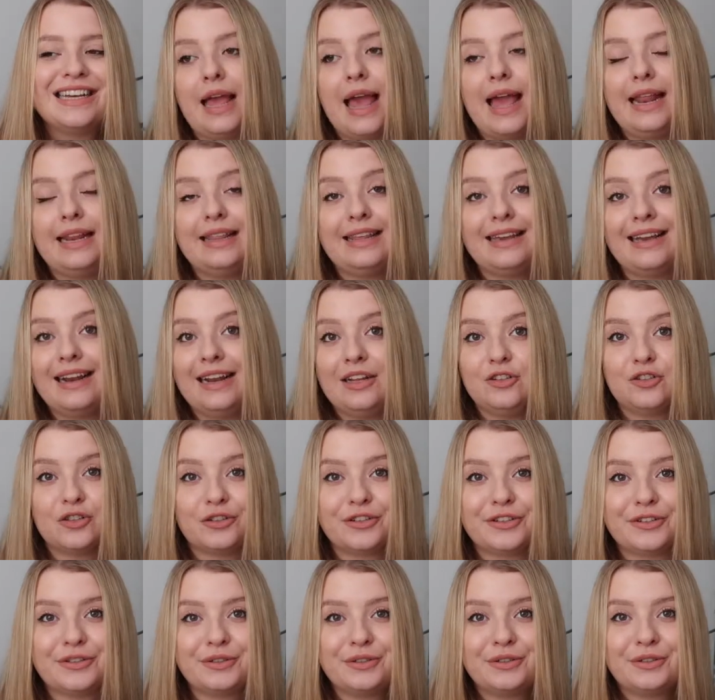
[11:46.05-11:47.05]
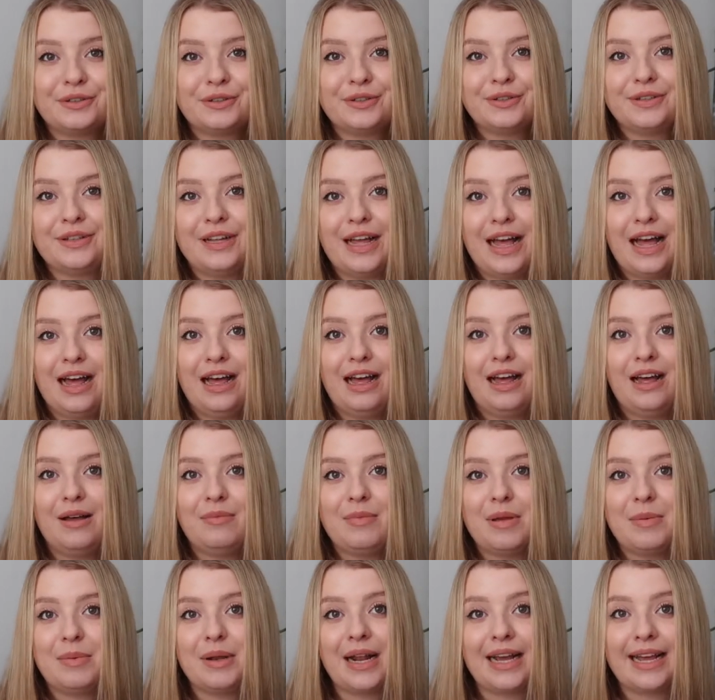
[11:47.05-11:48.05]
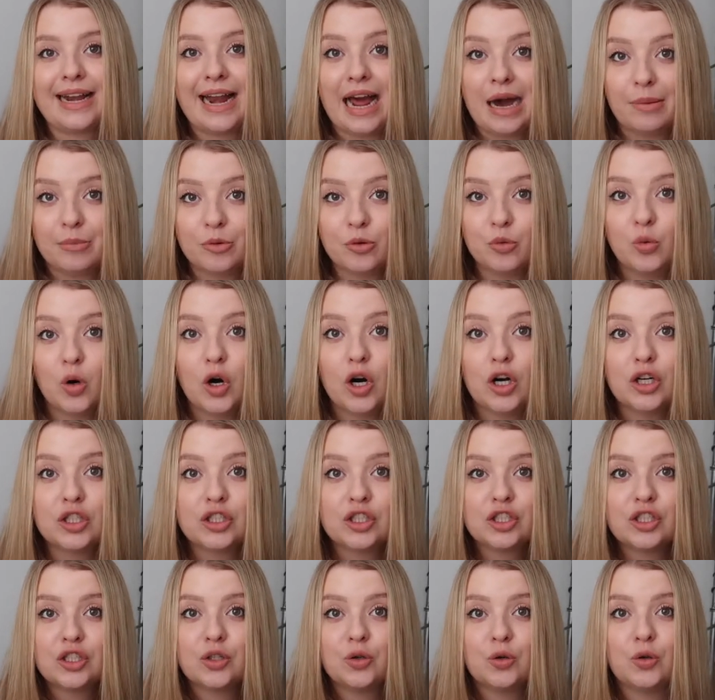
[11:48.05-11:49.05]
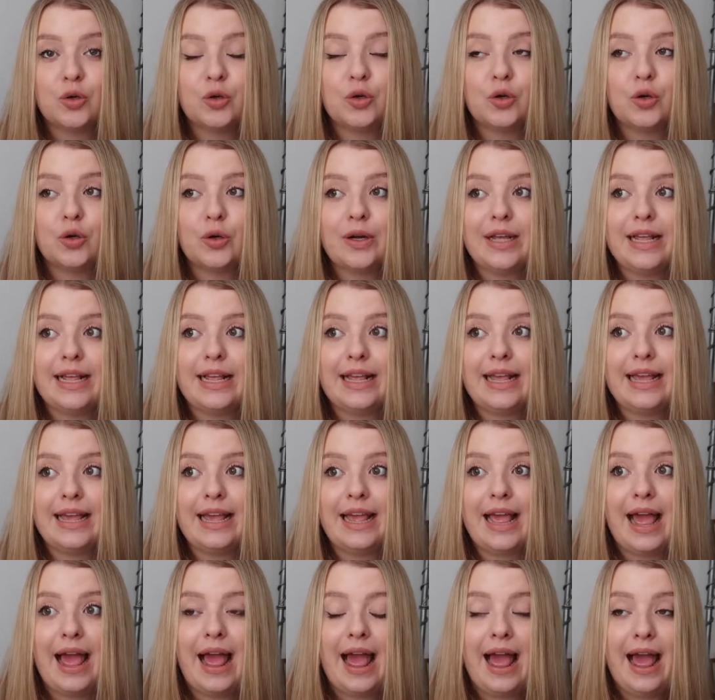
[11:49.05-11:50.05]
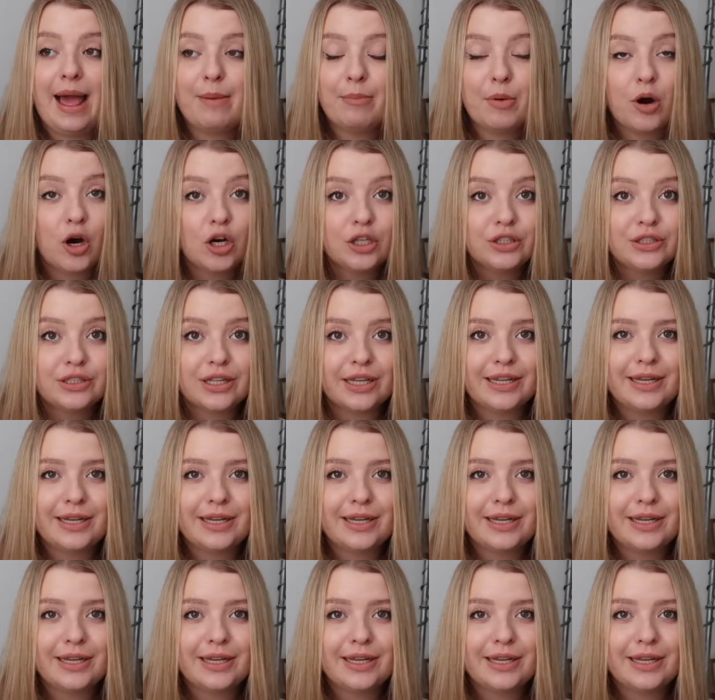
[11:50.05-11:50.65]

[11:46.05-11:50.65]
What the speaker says: anything electronical, maybe like an Apple Watch or AirPods.